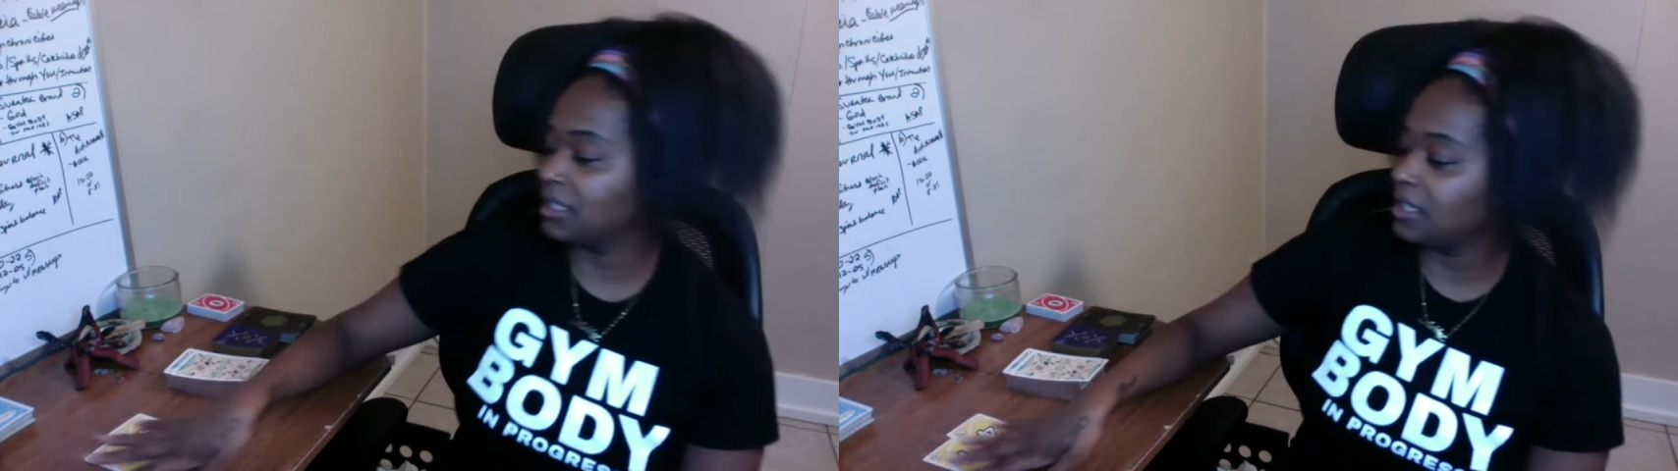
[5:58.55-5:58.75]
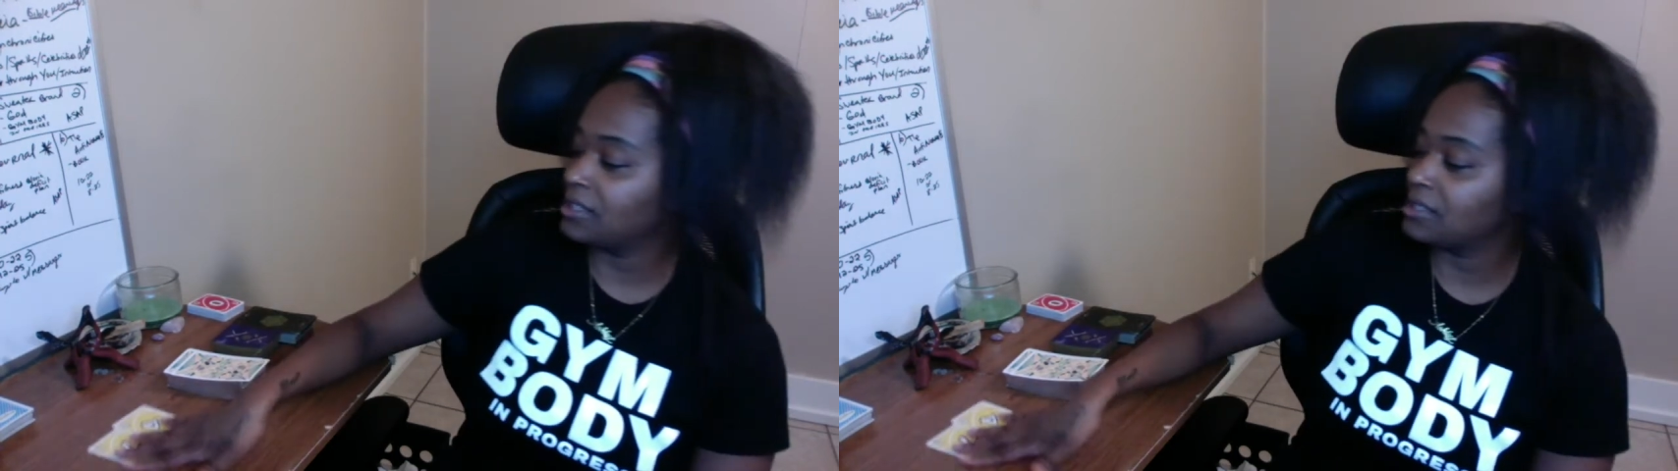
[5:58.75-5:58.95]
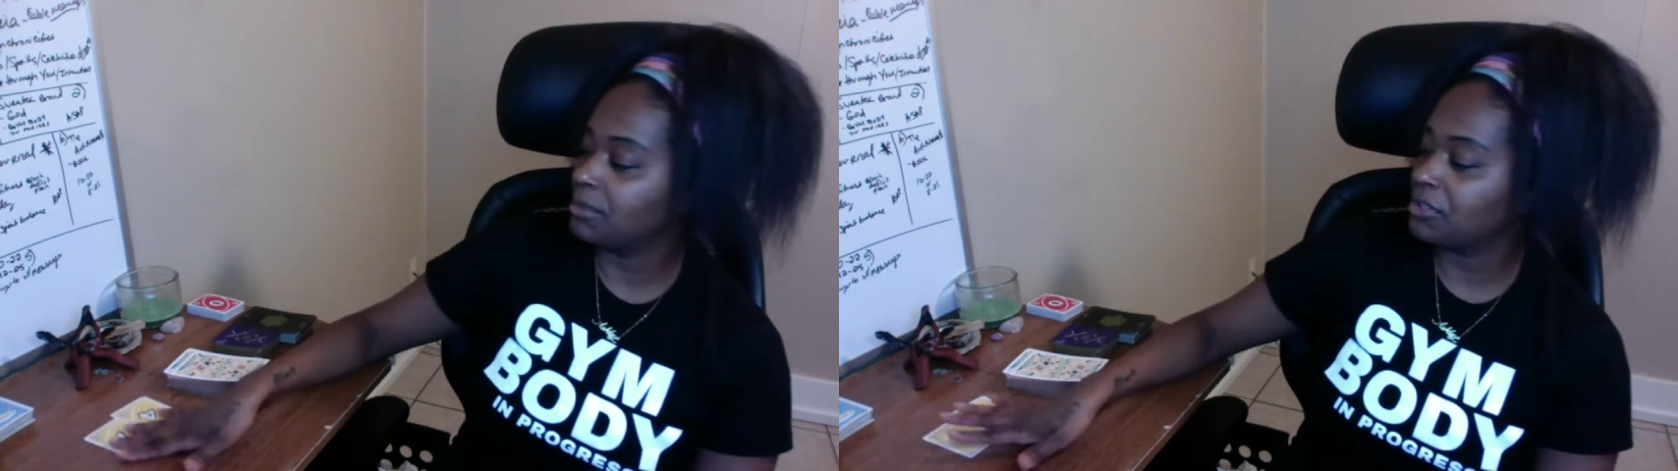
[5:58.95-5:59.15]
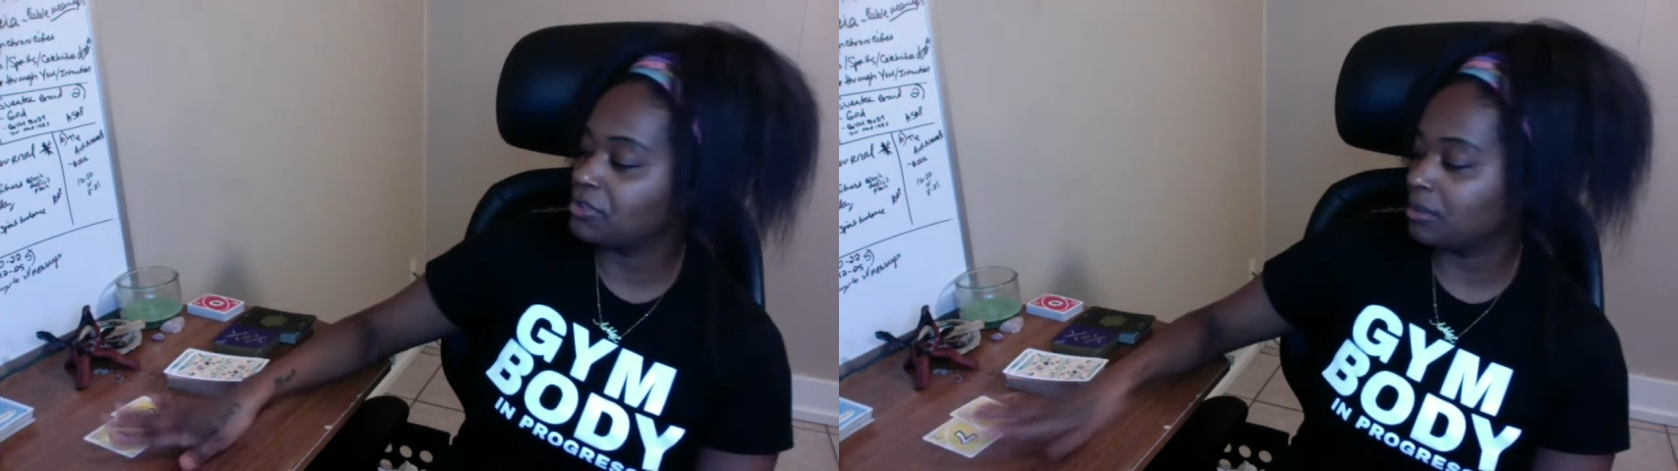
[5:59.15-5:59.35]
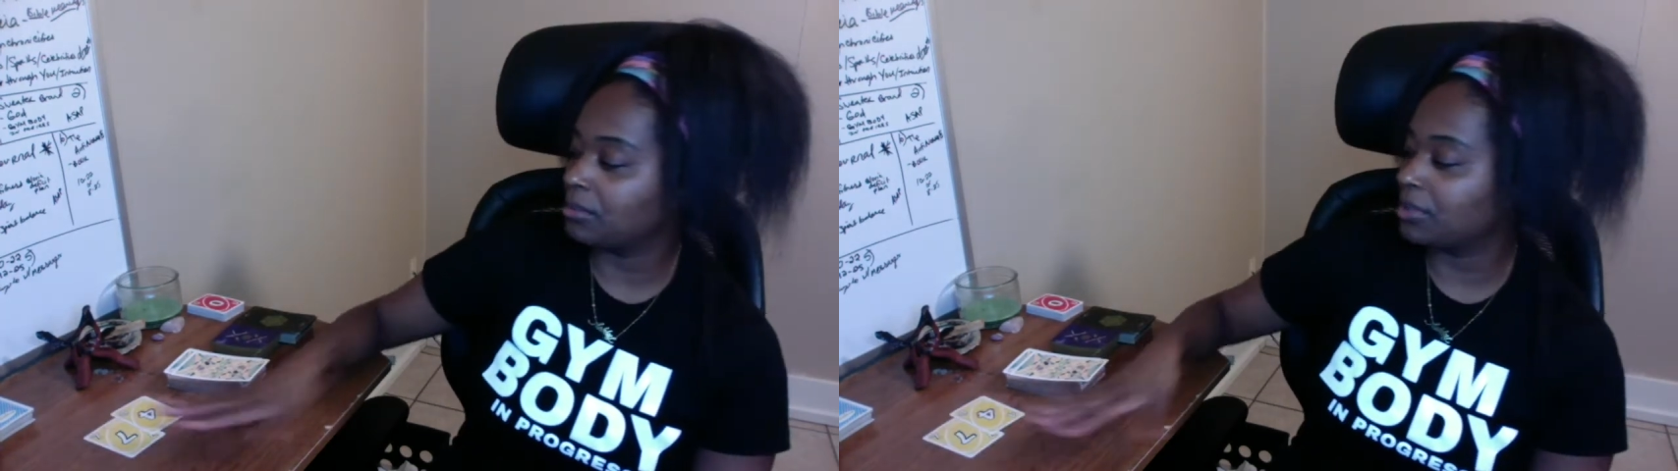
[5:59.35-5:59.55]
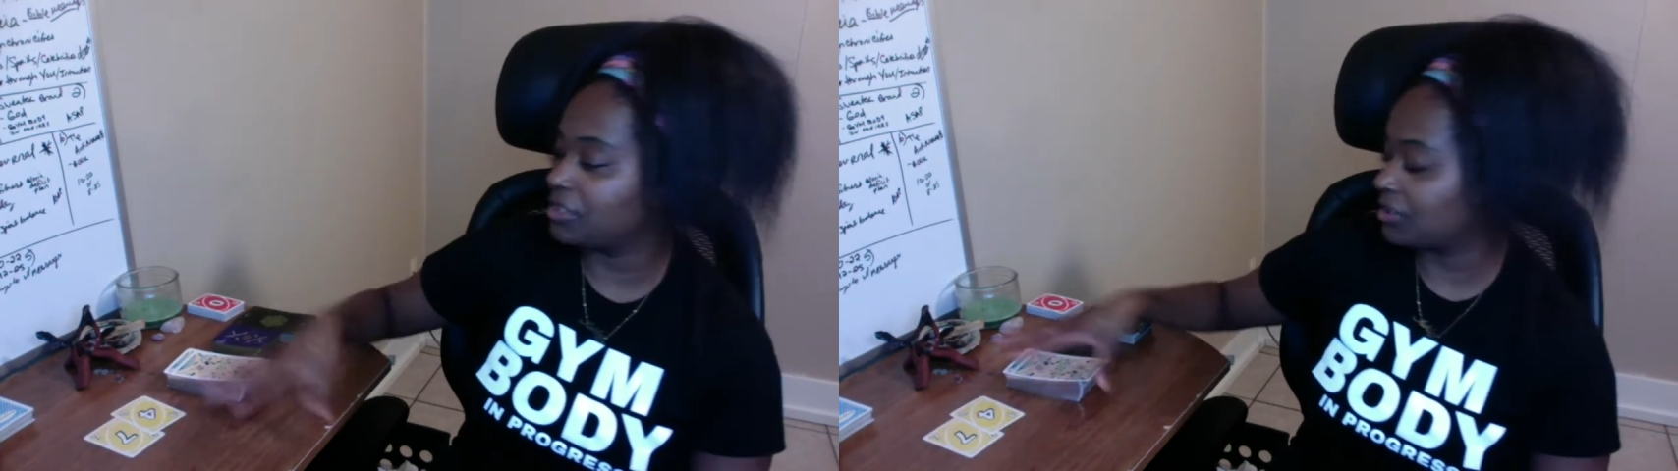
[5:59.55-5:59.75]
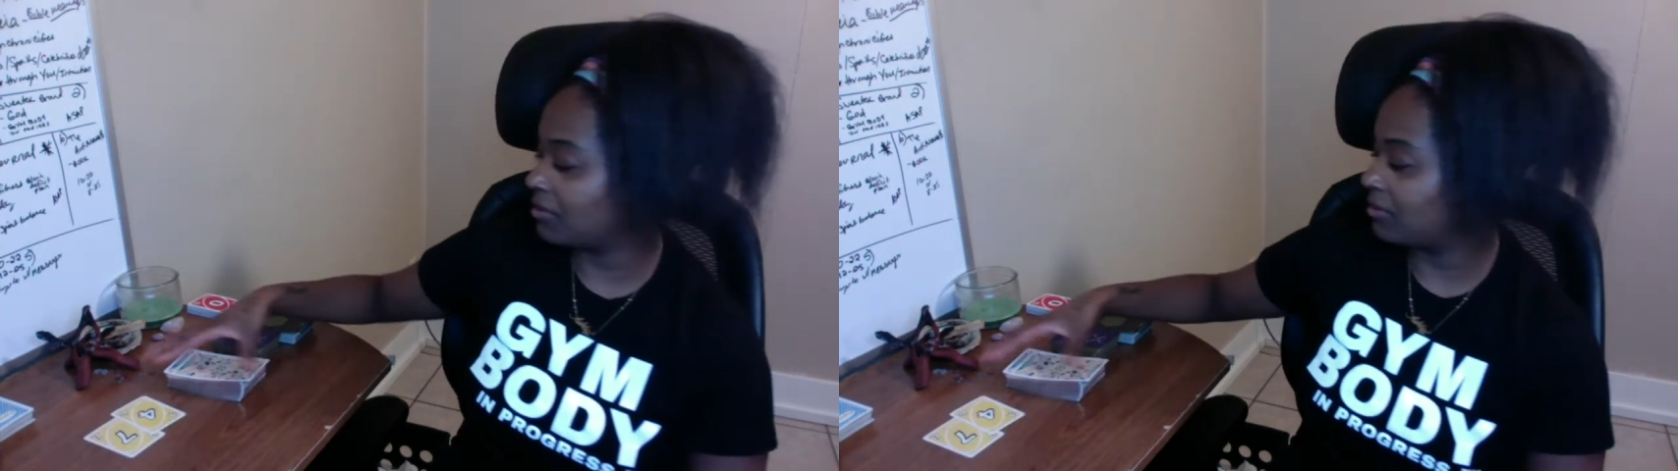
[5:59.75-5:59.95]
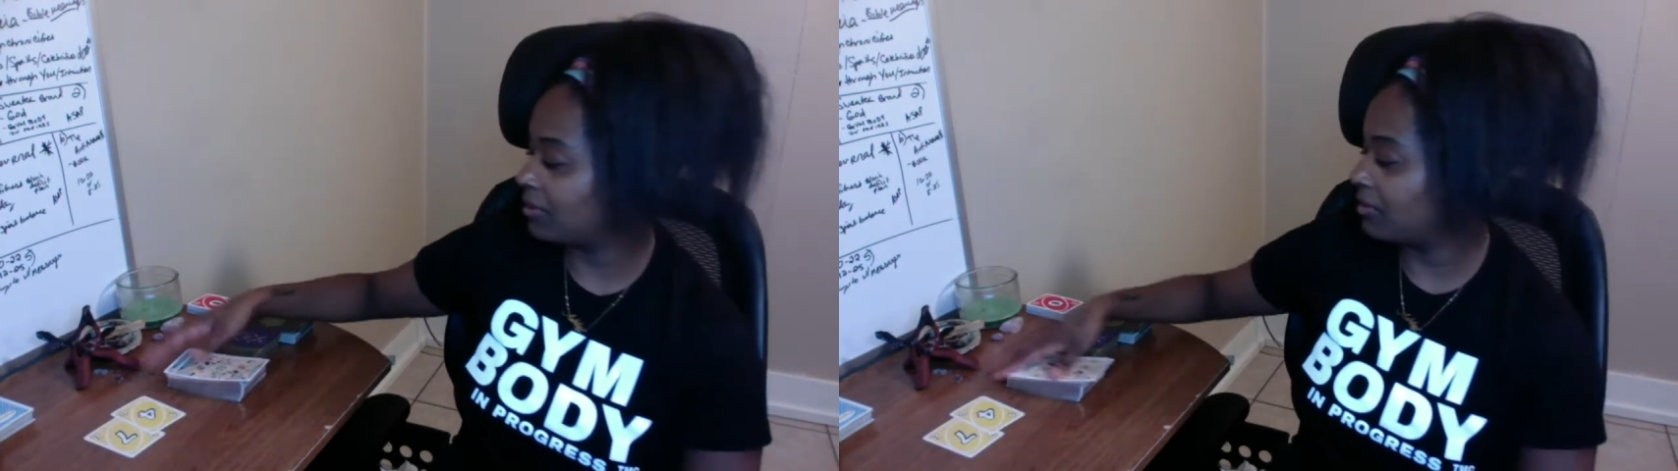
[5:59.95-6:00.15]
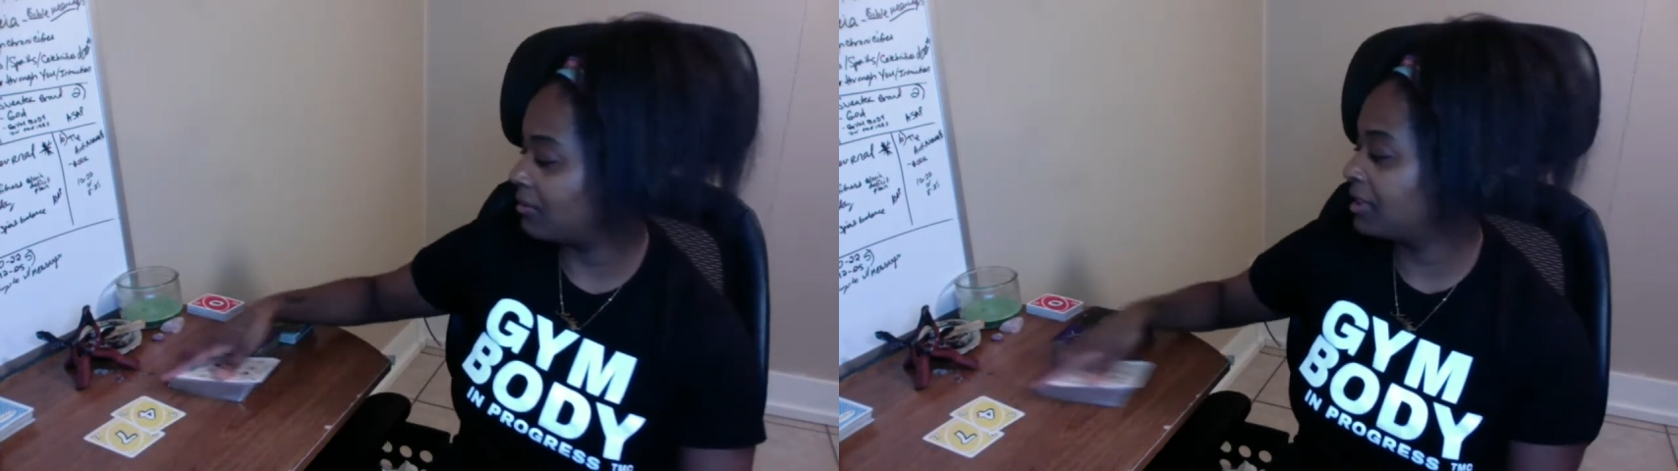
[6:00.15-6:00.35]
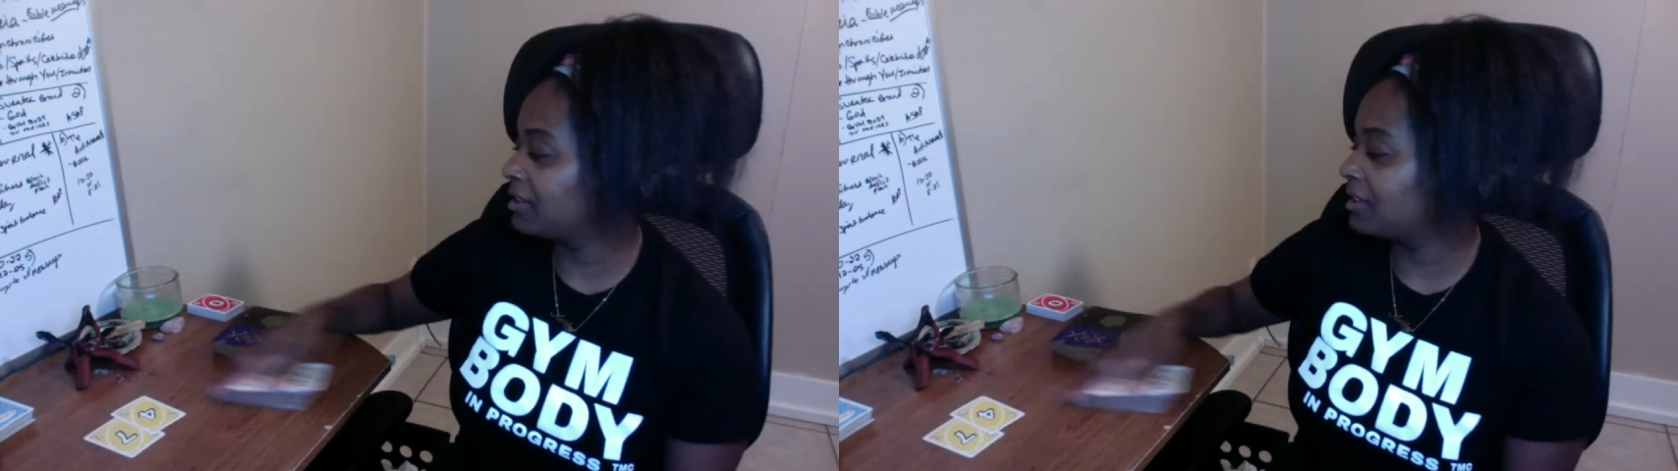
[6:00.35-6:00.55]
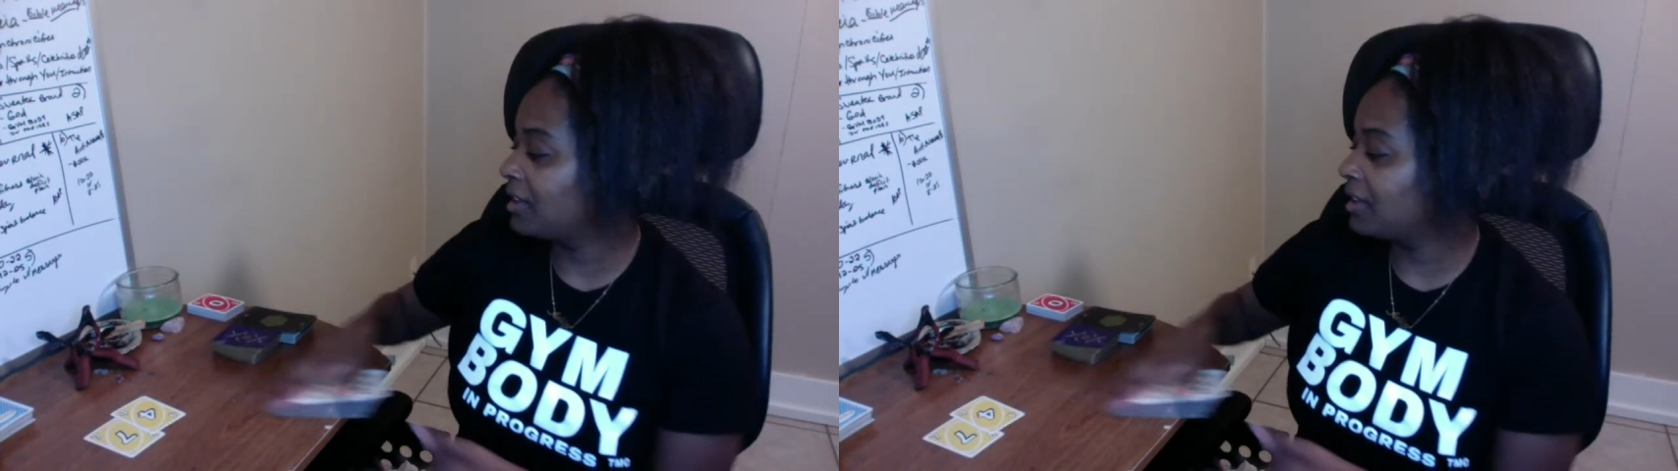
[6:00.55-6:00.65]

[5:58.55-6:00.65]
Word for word: there's spiritual completion going on with